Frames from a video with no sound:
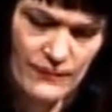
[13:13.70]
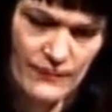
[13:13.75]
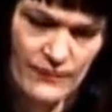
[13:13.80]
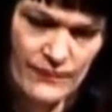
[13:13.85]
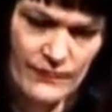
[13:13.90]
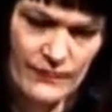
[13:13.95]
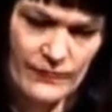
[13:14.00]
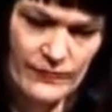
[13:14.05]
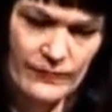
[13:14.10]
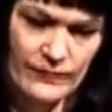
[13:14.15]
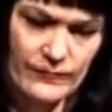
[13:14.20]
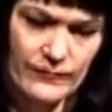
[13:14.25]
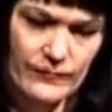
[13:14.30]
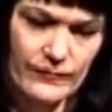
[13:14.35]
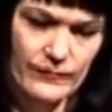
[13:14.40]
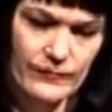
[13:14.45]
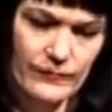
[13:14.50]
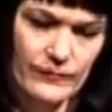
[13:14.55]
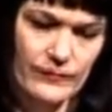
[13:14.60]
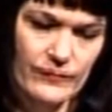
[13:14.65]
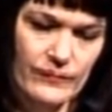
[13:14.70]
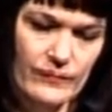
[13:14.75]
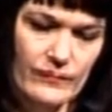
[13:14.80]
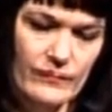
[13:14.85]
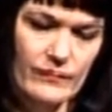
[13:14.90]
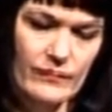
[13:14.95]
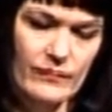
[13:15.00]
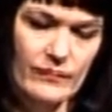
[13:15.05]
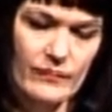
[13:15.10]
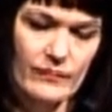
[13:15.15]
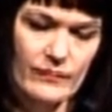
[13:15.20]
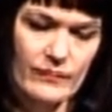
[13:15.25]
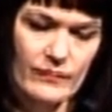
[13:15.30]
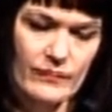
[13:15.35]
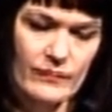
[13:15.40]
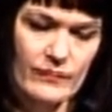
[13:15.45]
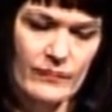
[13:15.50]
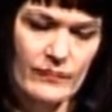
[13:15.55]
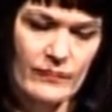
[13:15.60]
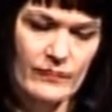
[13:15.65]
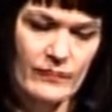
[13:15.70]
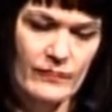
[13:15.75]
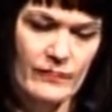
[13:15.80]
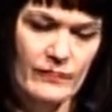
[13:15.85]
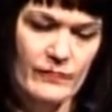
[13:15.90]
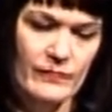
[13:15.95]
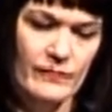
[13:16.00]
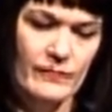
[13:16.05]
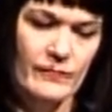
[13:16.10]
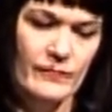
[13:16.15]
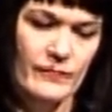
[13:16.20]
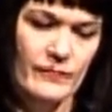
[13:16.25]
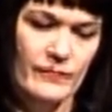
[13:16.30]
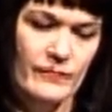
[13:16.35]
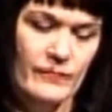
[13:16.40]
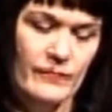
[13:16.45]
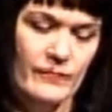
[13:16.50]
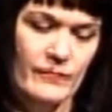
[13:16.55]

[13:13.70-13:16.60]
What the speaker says: [no speech]